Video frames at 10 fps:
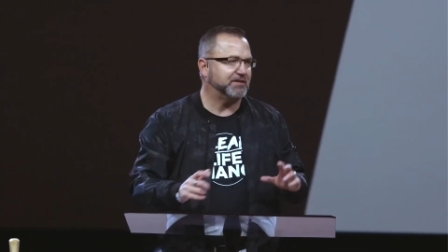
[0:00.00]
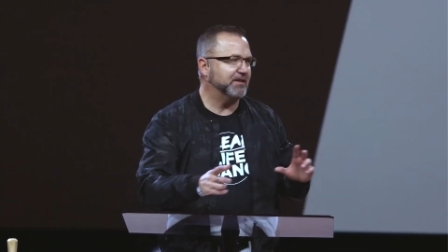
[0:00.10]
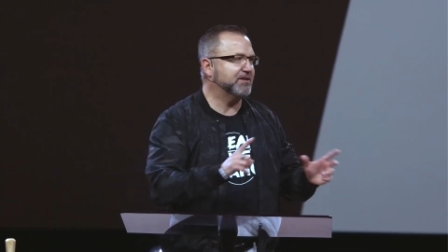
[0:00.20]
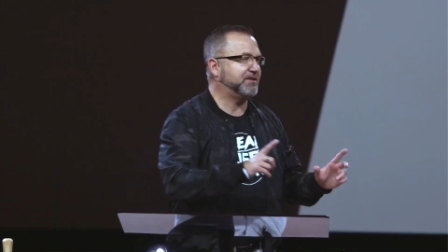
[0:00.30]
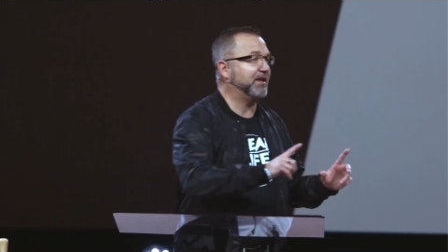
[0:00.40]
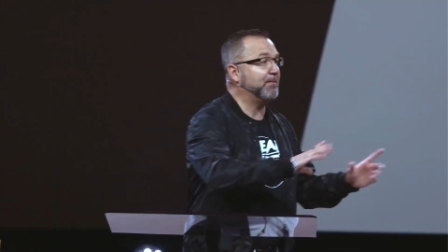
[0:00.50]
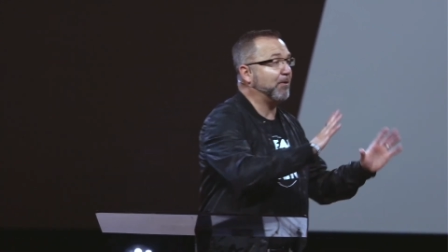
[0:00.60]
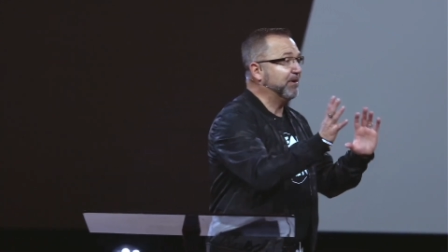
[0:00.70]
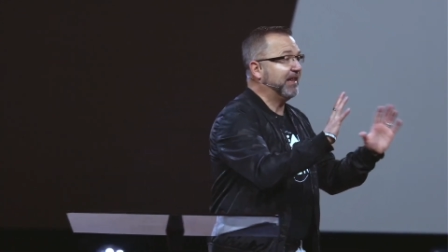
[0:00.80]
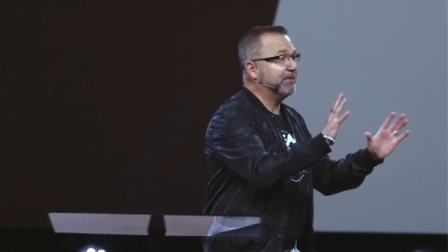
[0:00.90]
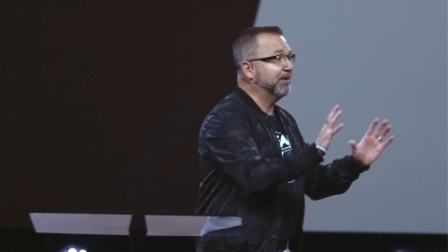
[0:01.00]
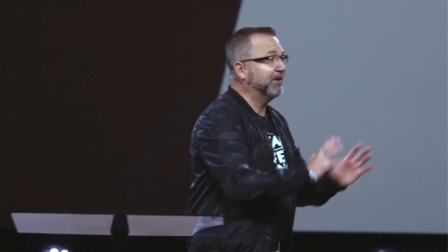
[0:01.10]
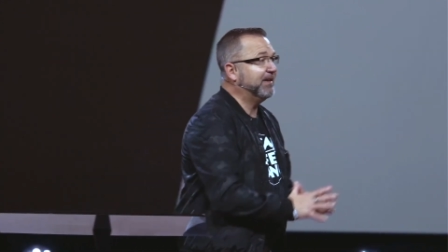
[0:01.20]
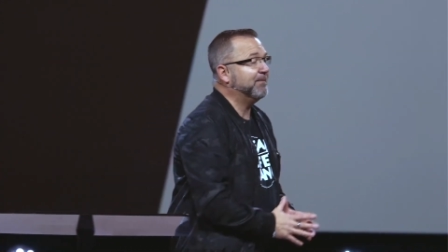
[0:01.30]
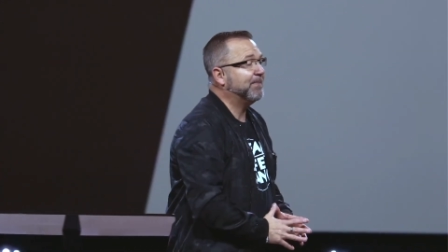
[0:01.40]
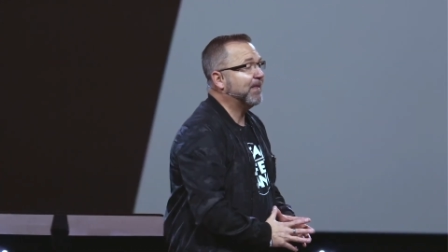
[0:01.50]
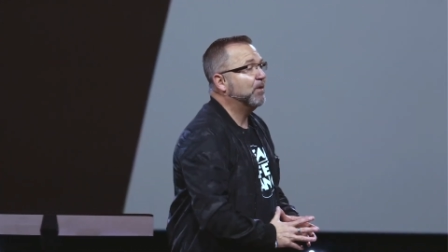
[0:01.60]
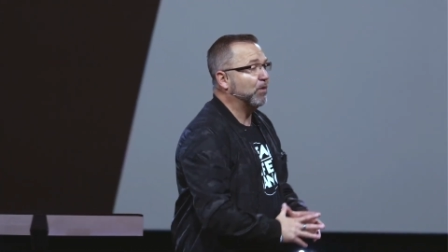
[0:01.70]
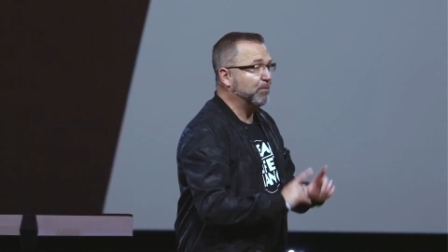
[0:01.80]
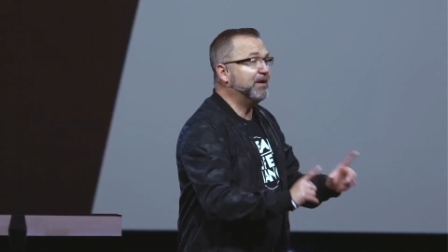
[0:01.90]
And here's the thing about relatability
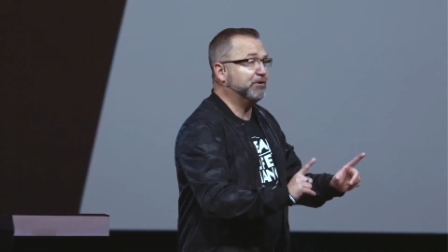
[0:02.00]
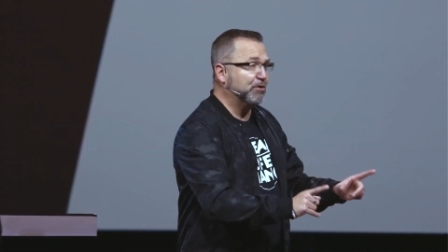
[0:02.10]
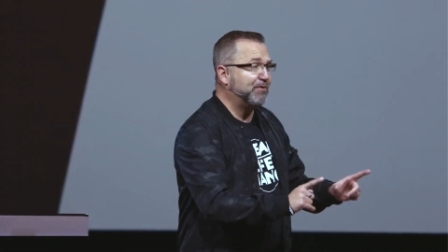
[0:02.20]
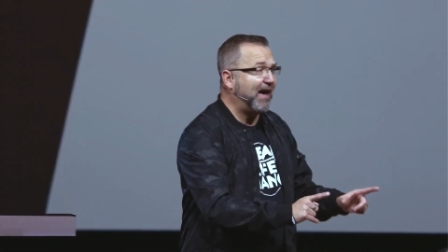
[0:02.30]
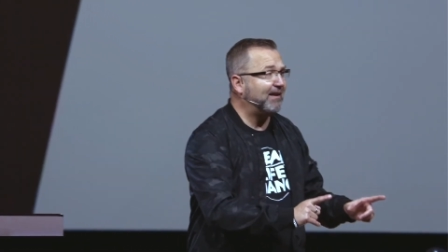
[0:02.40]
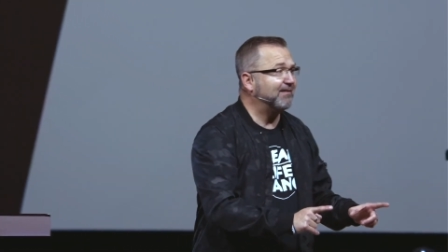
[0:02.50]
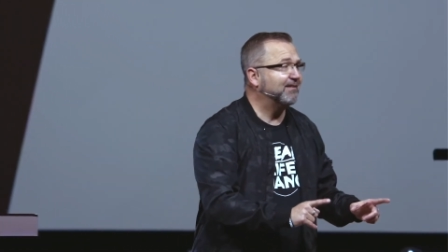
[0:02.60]
when we do that,